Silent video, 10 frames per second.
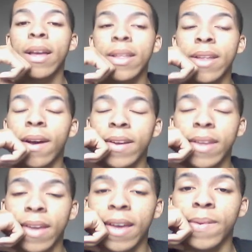Now I
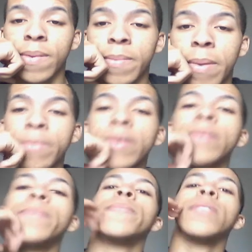can't remember.
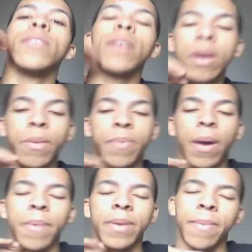It'll
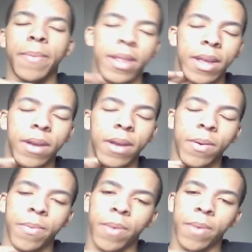probably come back later.
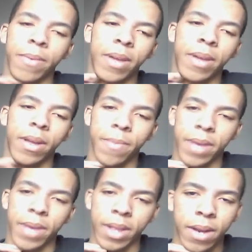It'll probably come
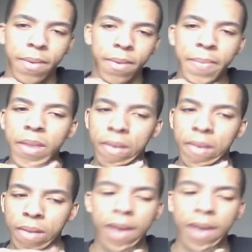back later. So
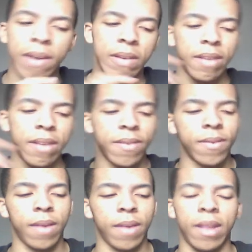now I'll get into
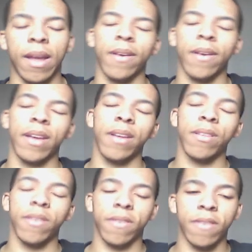
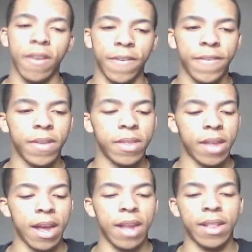the stuff that
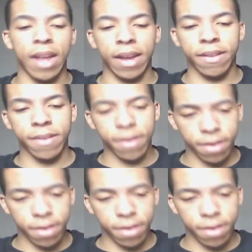I liked.